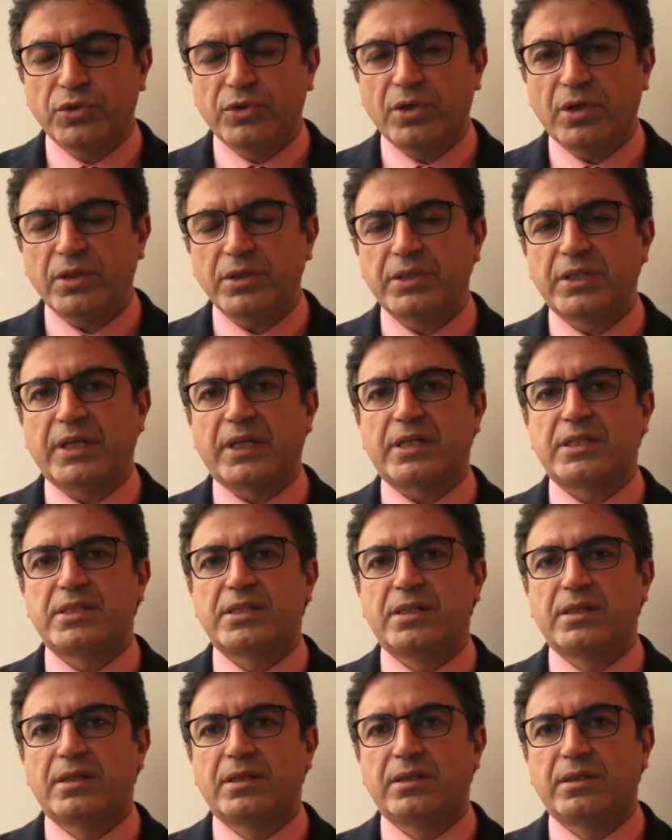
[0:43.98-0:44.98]
In
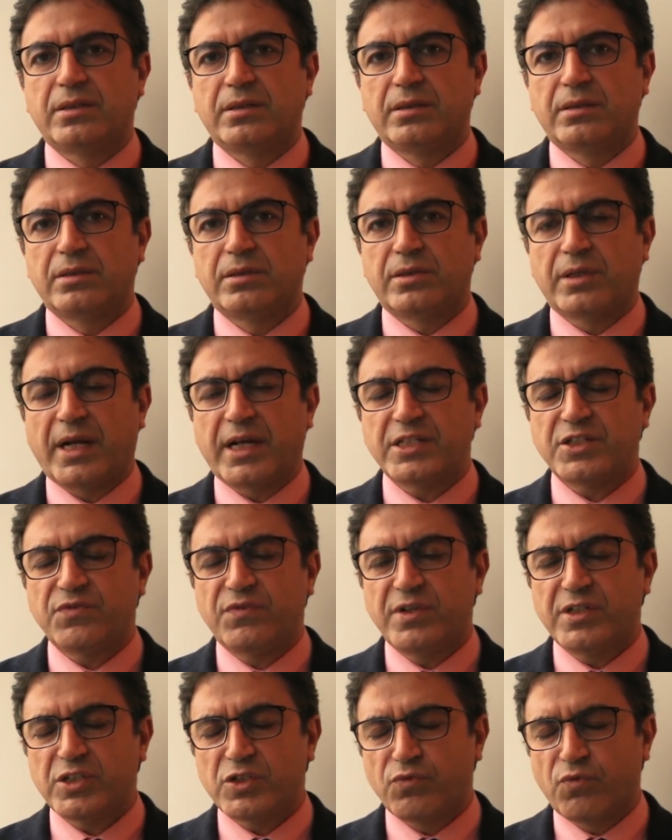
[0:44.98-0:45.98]
orthodontics,
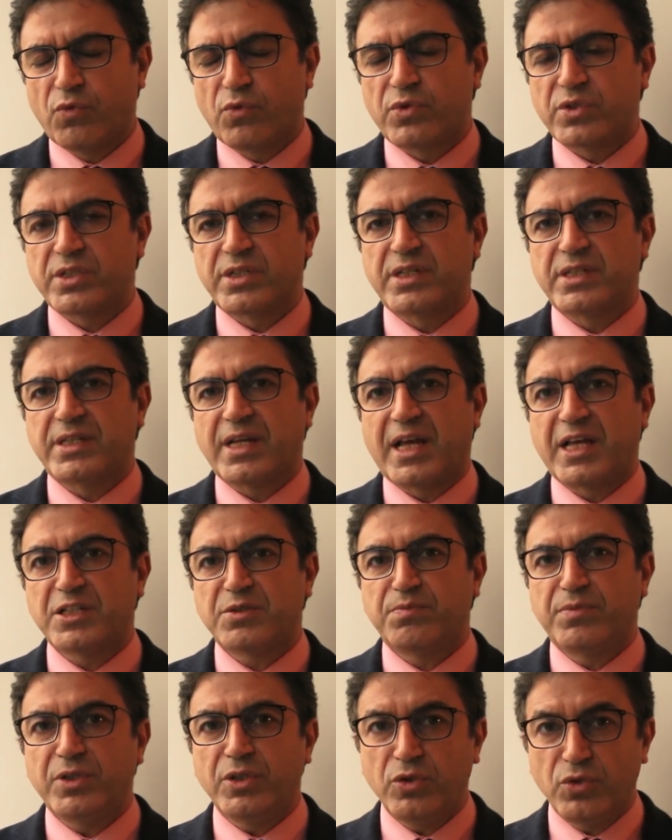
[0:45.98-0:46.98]
transverse
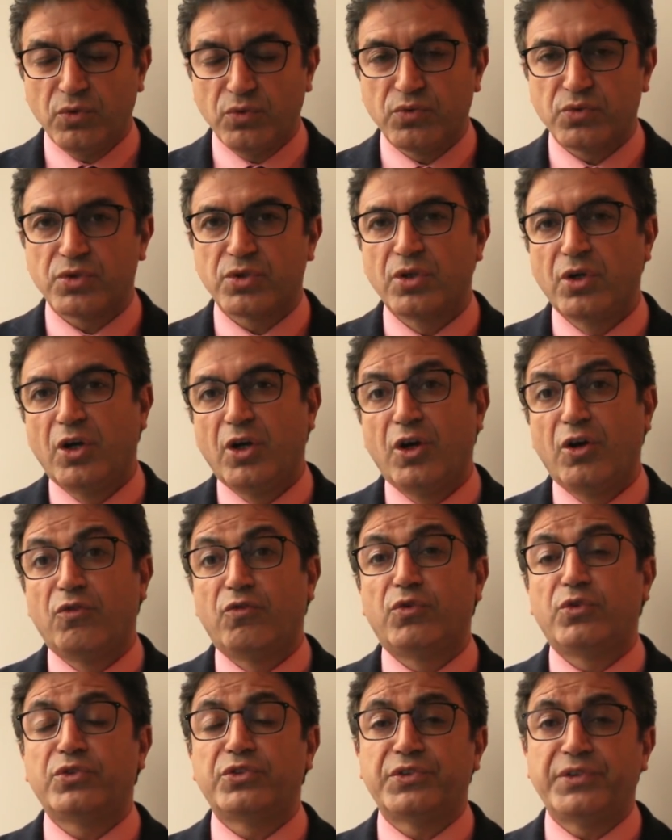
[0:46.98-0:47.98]
forces has been used
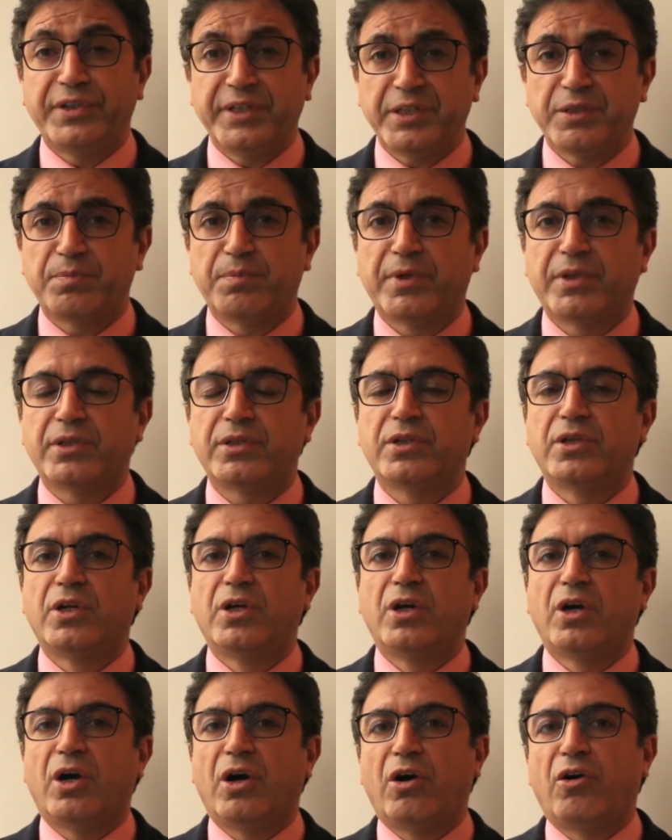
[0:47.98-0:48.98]
for
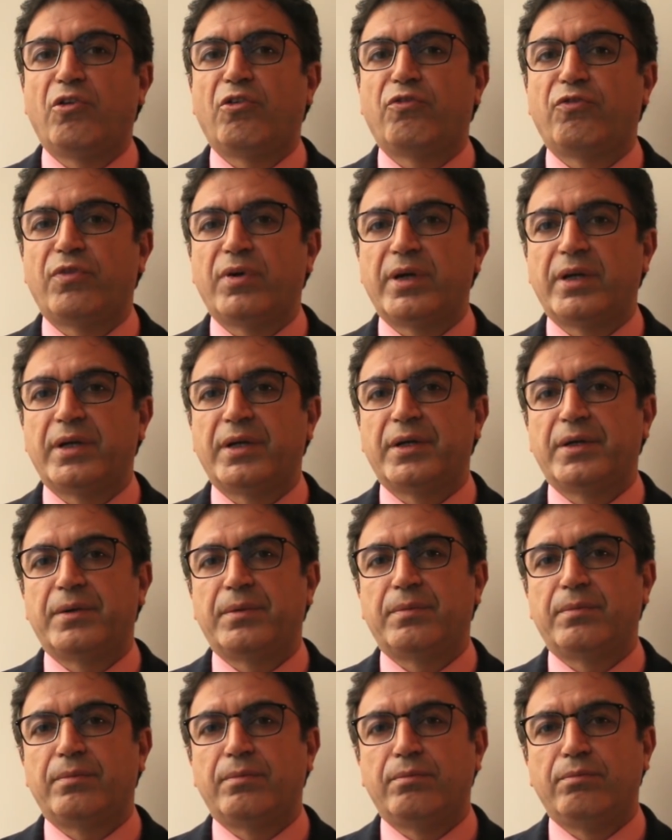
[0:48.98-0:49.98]
treatment of
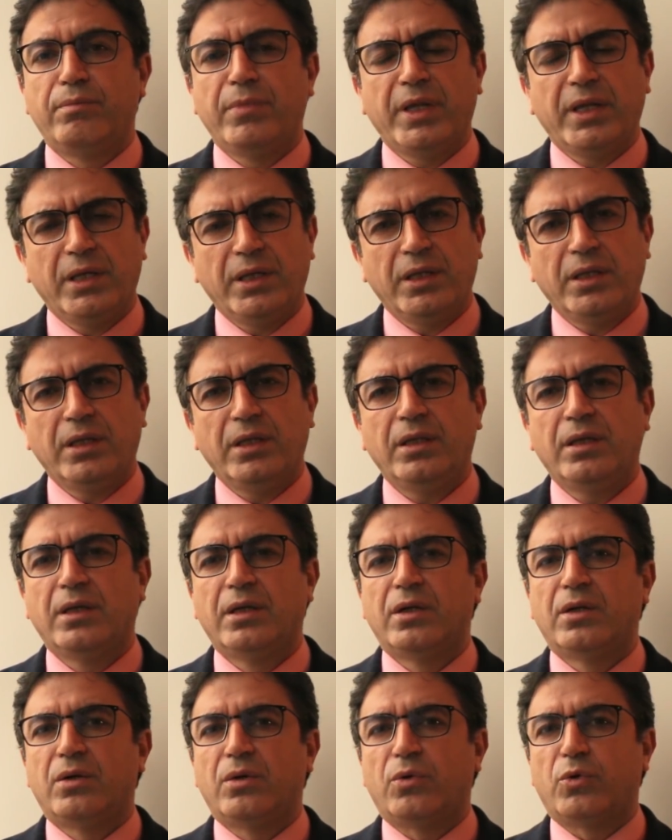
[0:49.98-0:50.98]

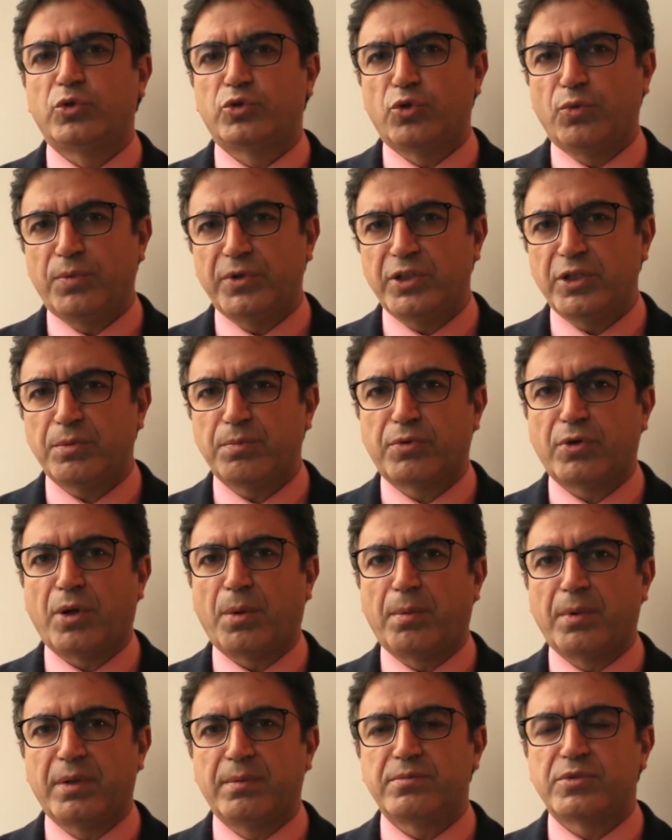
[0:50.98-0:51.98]
many
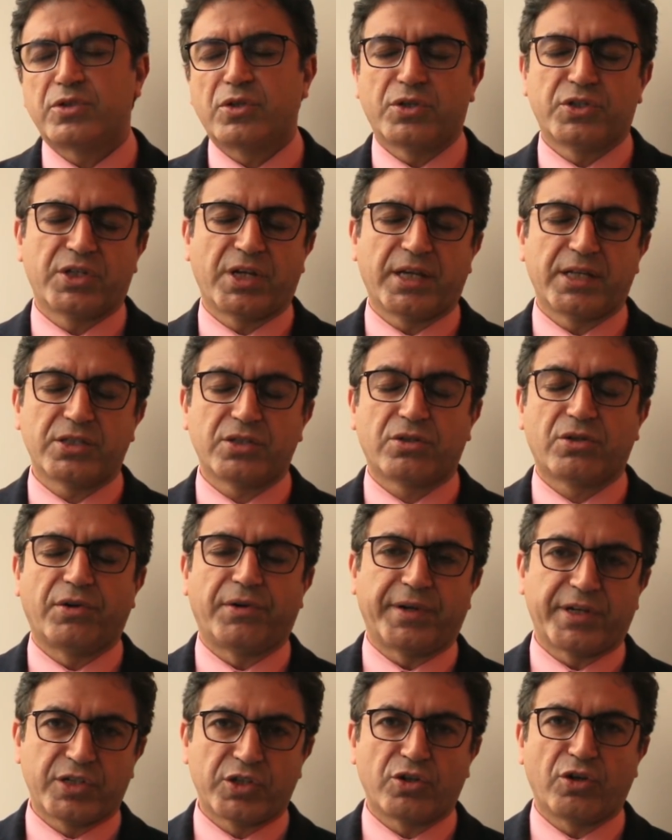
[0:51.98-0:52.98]
orthopedic problems such
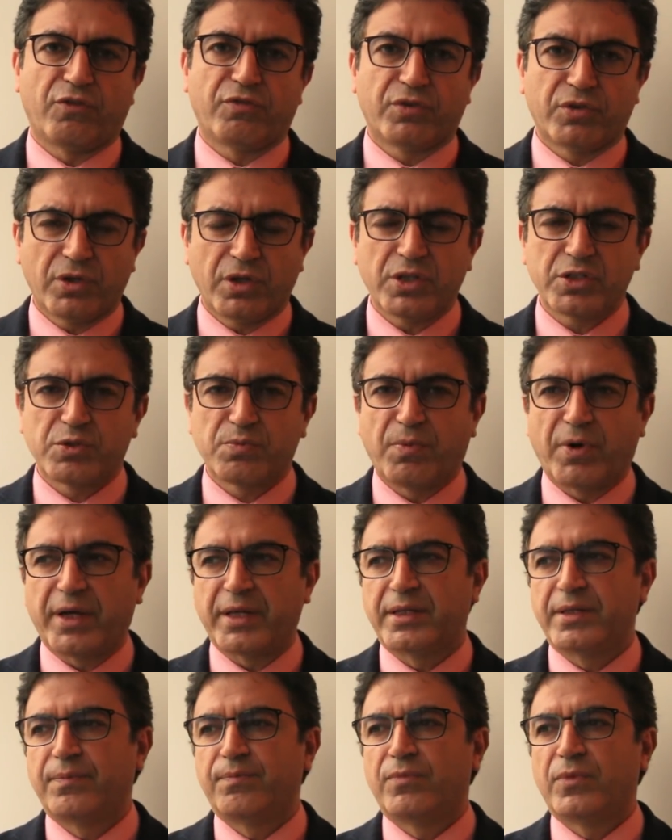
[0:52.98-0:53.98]
as correction of
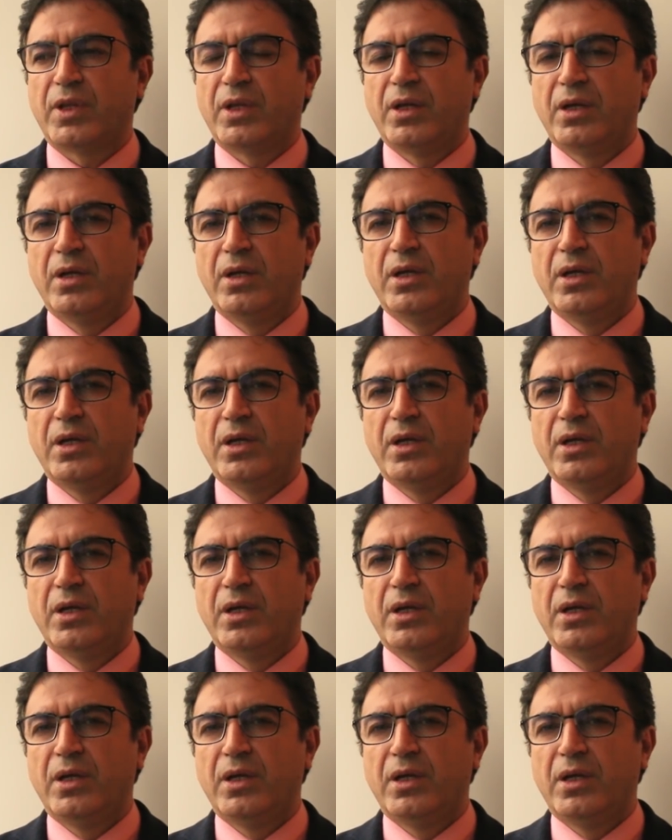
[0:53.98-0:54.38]
crossbite.